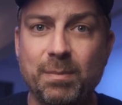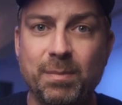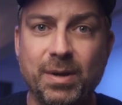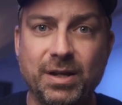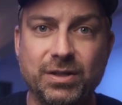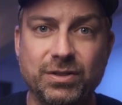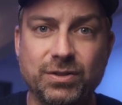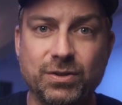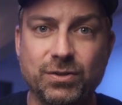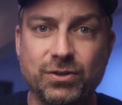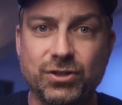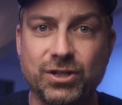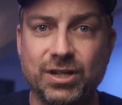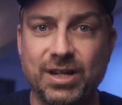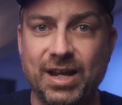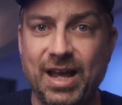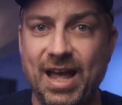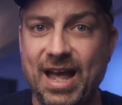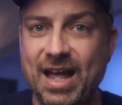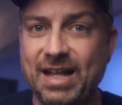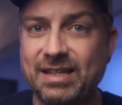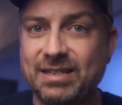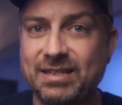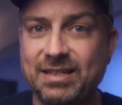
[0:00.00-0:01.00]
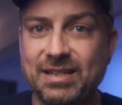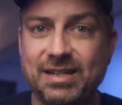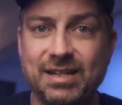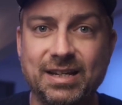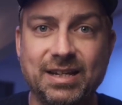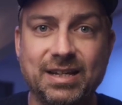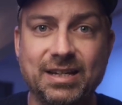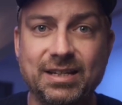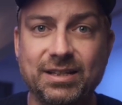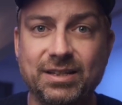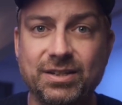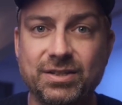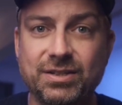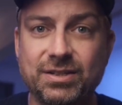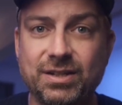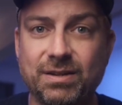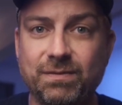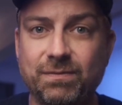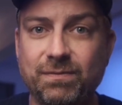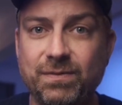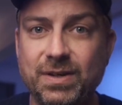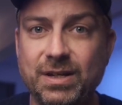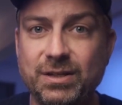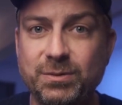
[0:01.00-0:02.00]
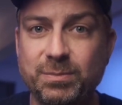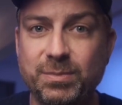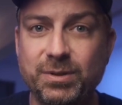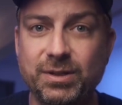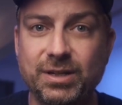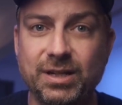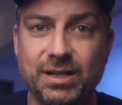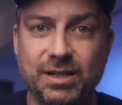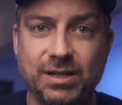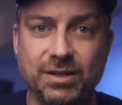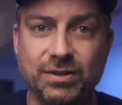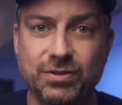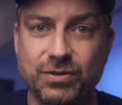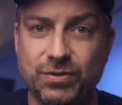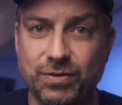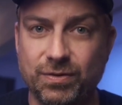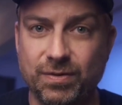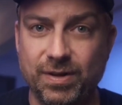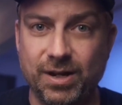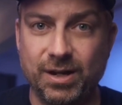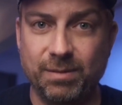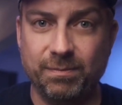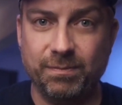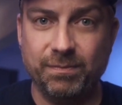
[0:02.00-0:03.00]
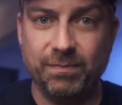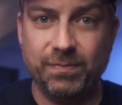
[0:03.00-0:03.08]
by searching at Cine Kit List on Facebook and Instagram.